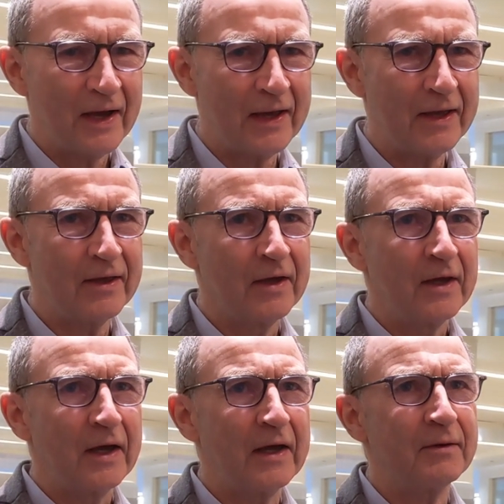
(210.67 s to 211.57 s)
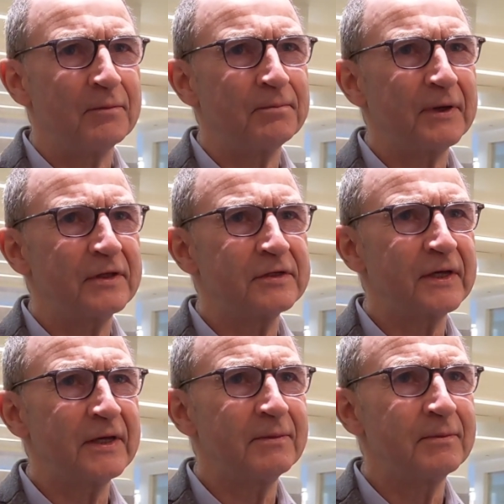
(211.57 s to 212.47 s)
By the
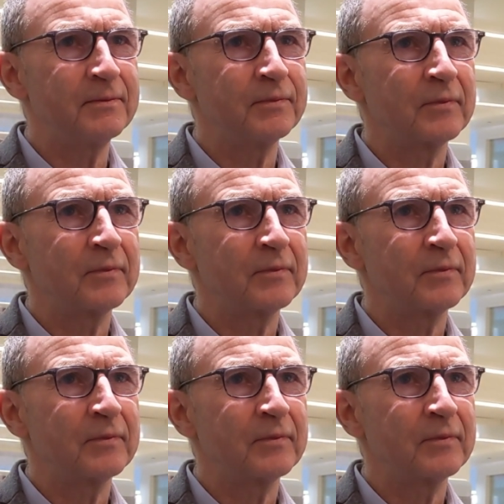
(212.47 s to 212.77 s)
time